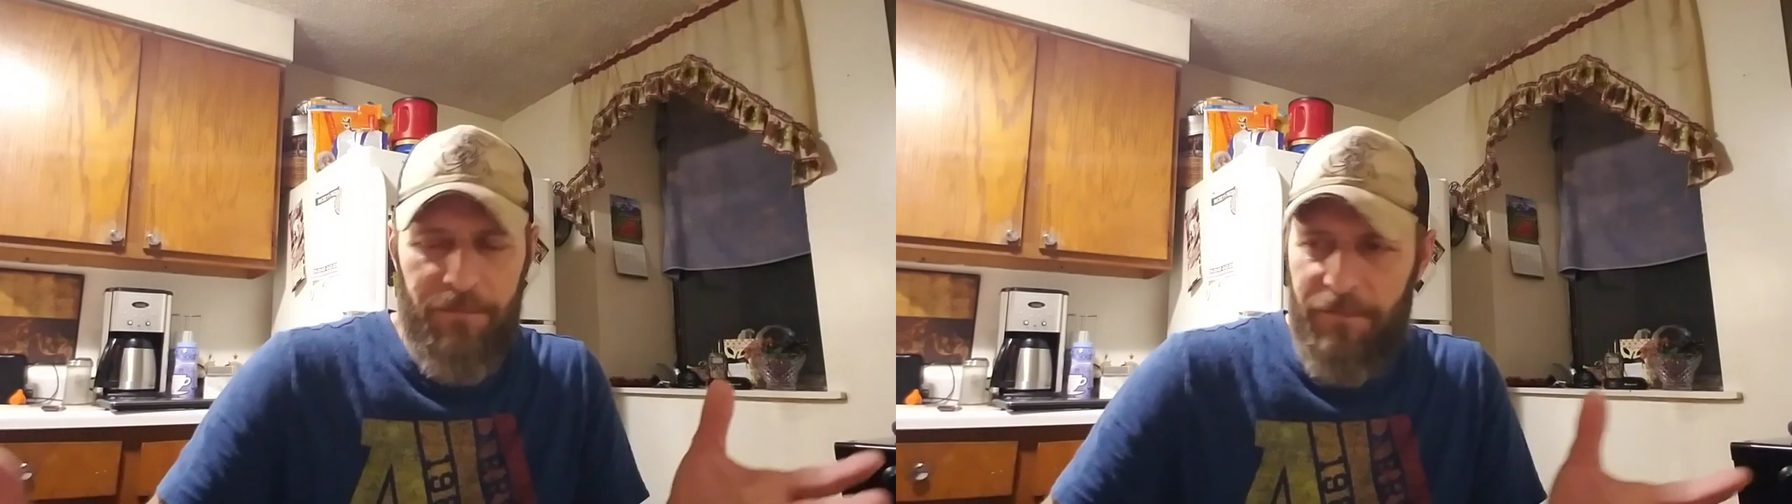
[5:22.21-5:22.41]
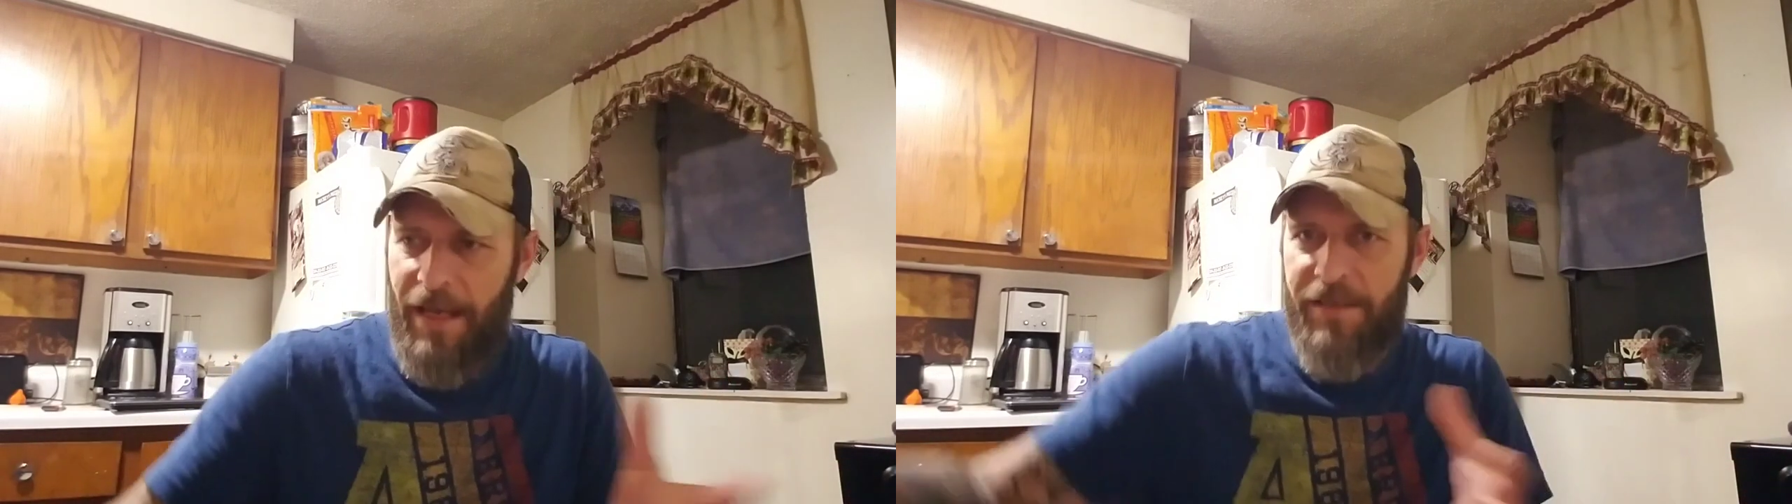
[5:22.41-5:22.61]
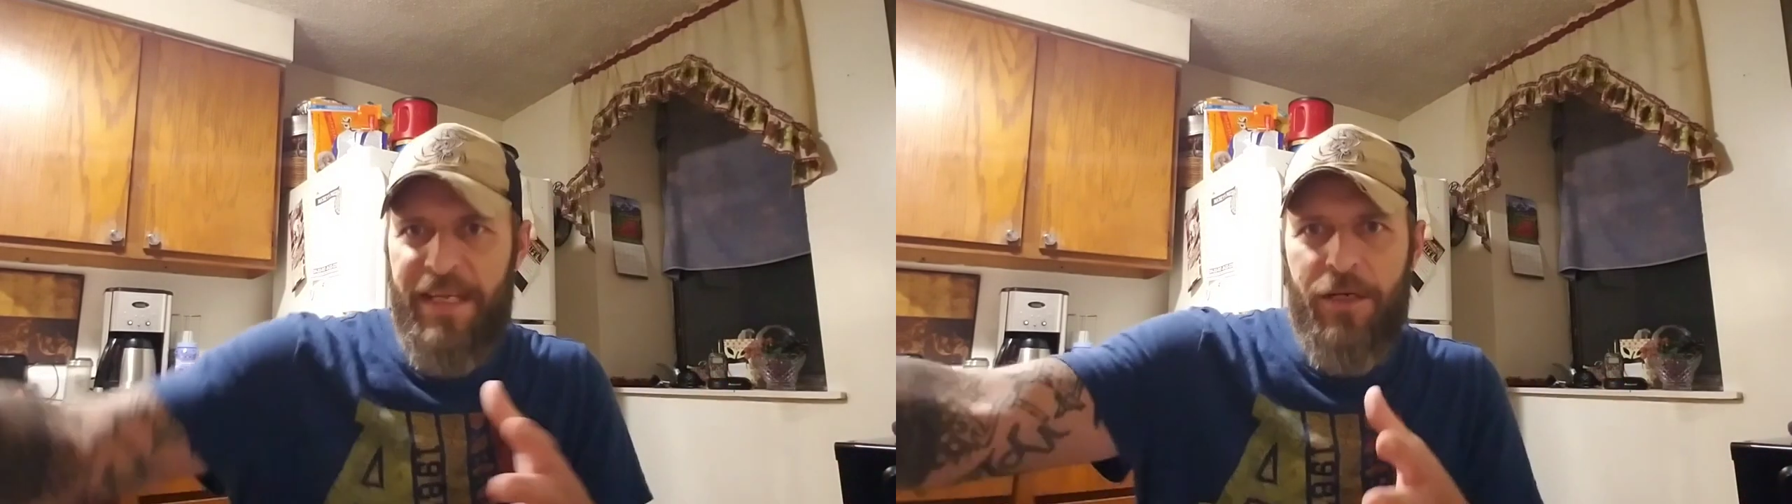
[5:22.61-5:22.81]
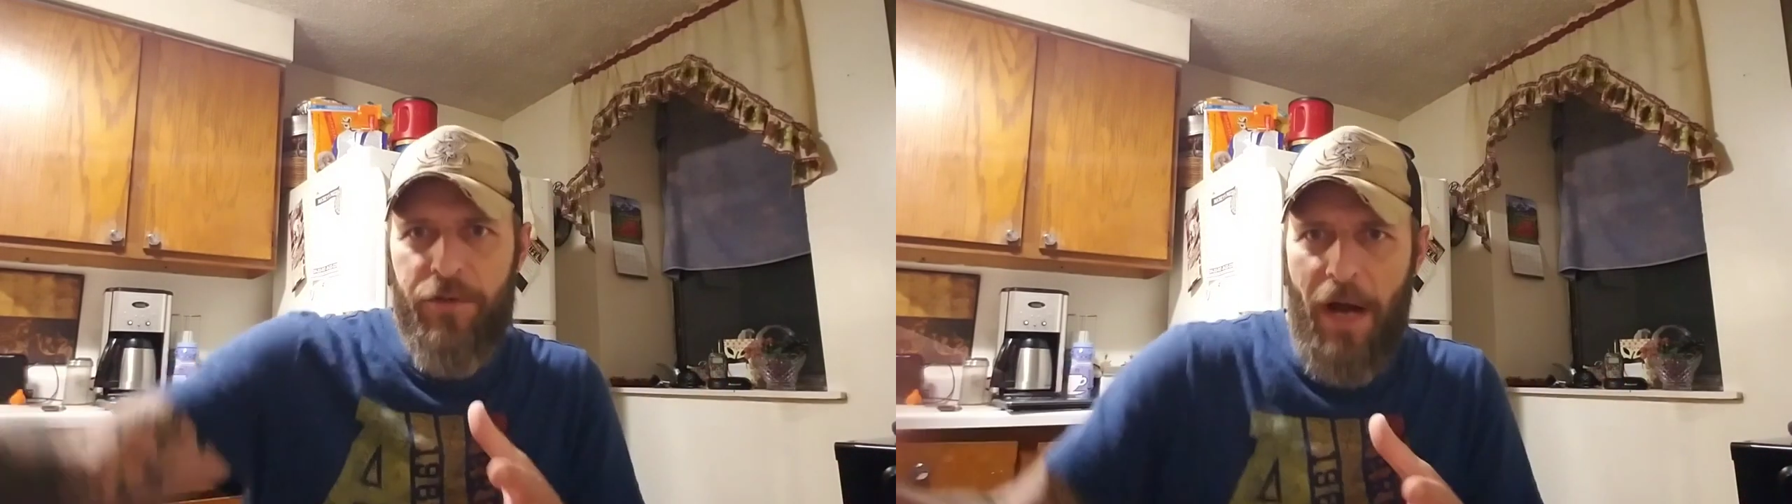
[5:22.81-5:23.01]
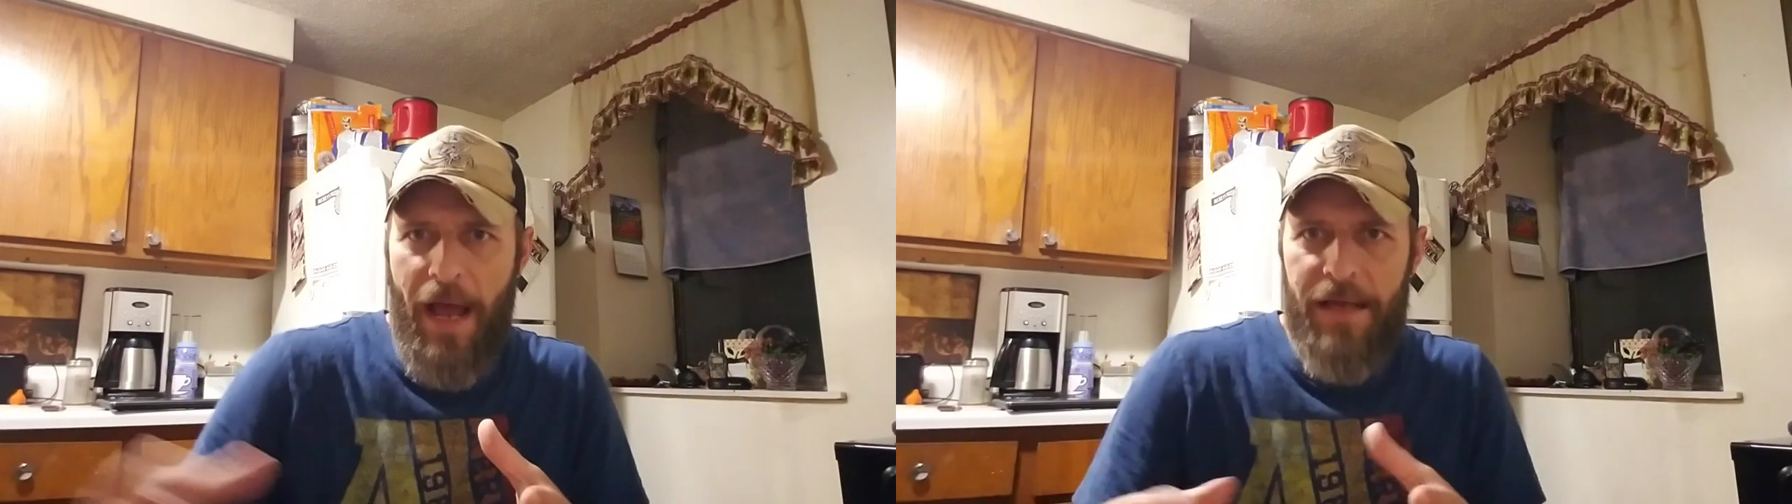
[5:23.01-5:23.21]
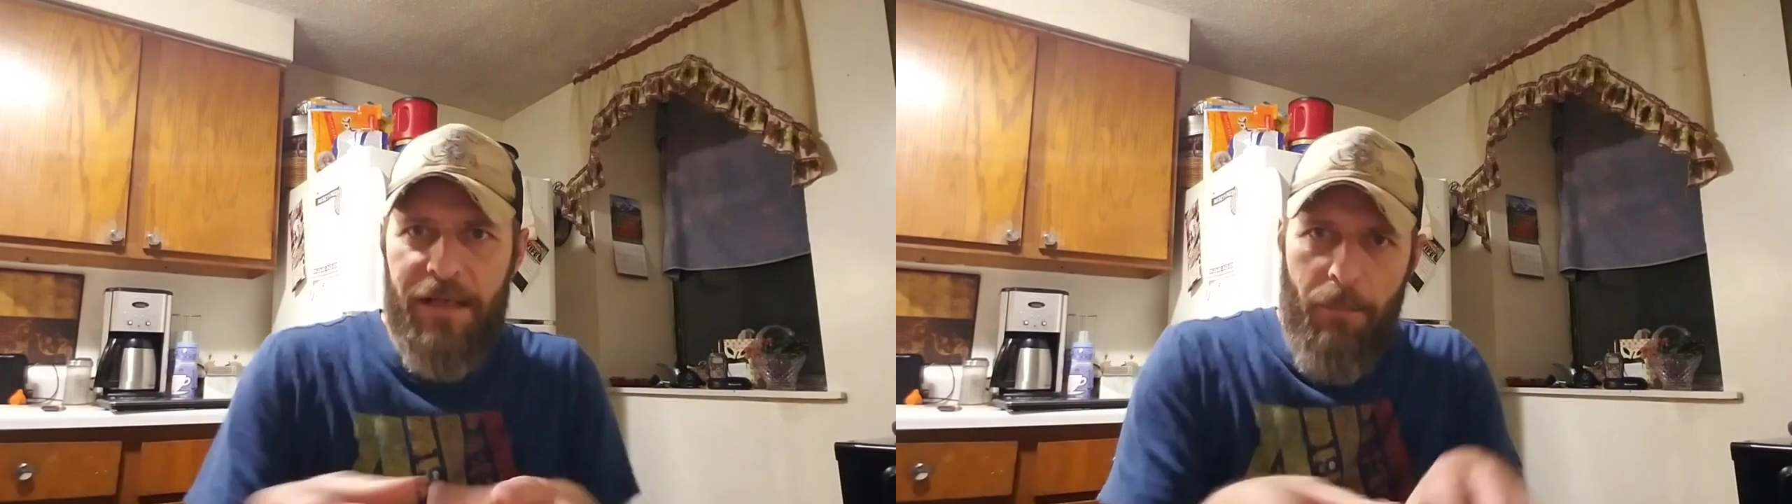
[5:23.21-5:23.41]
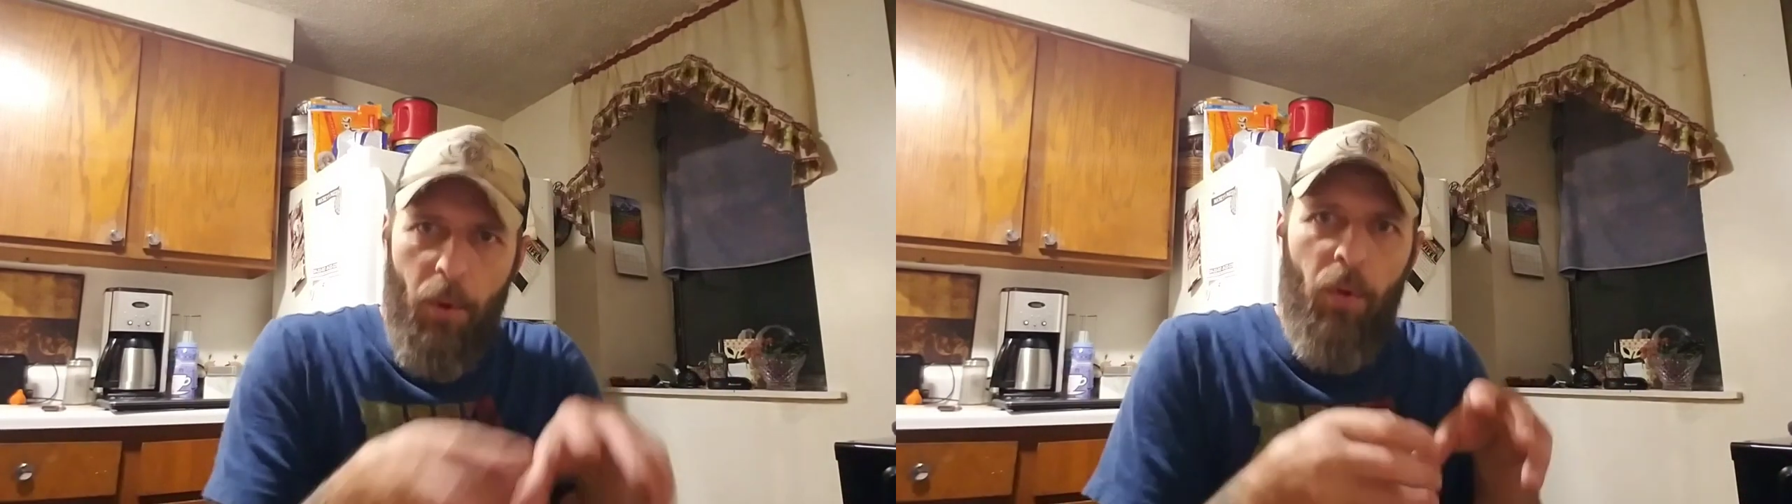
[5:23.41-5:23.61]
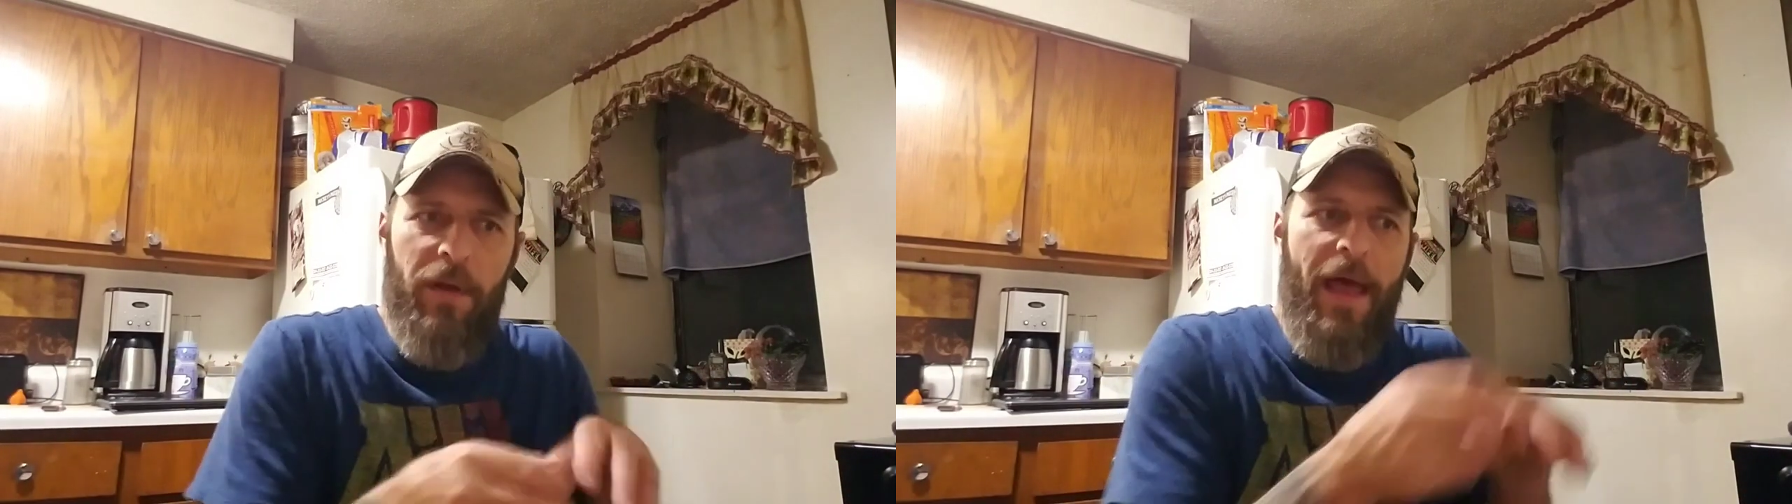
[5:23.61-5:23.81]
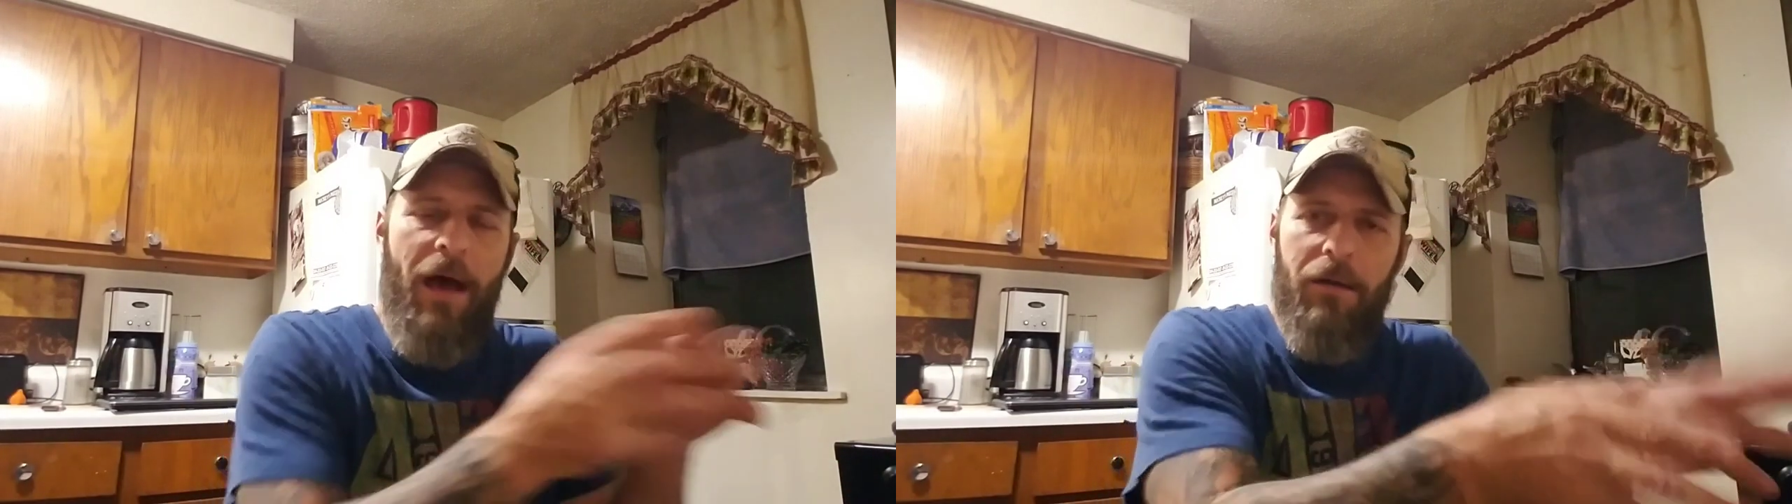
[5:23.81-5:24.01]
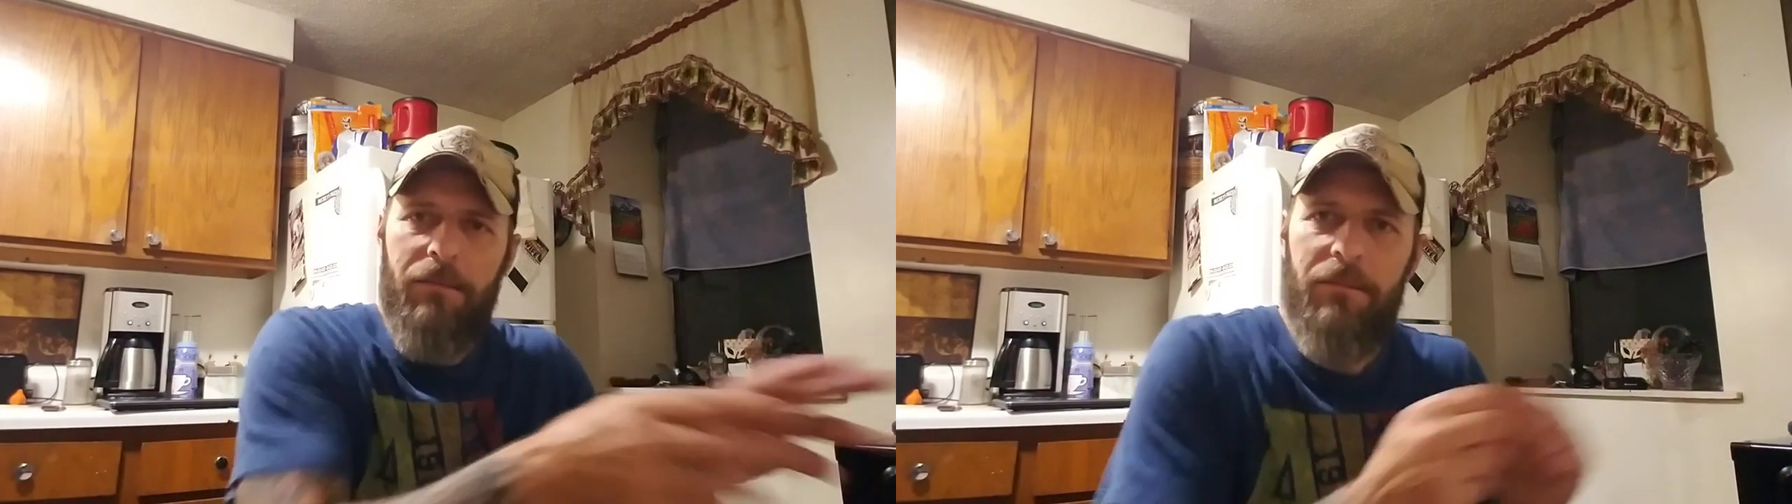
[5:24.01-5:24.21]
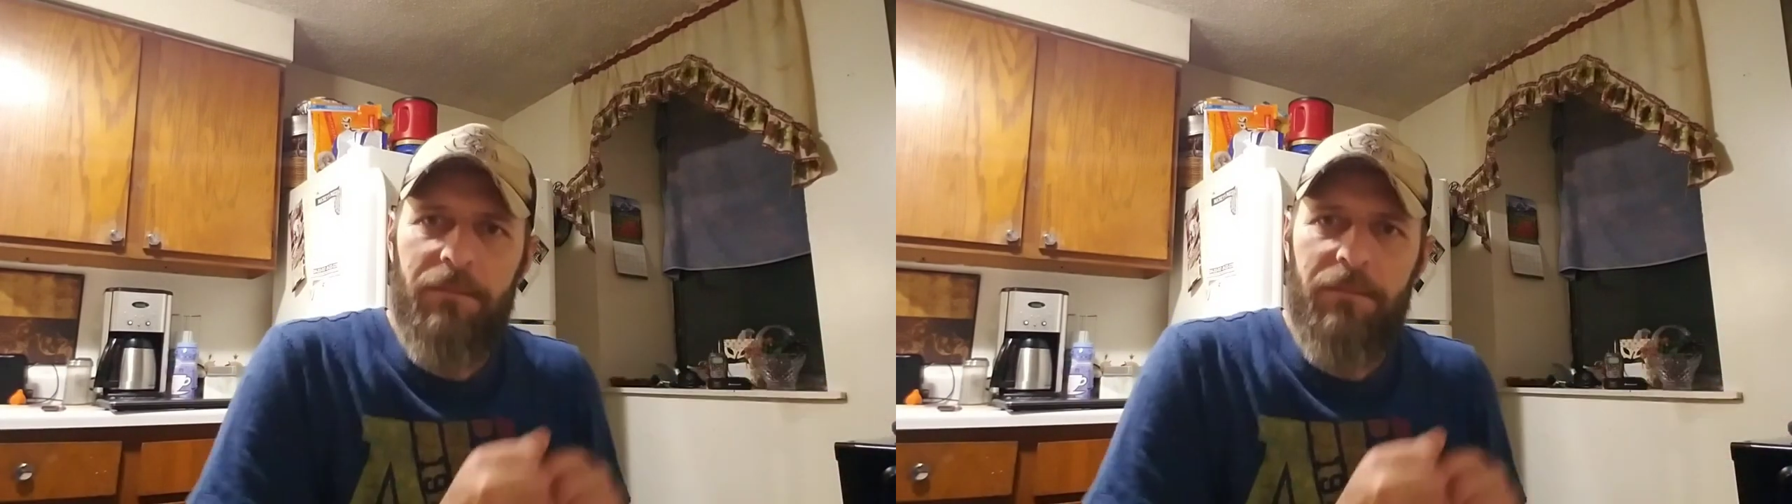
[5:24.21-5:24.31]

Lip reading: As it dries, I pull it out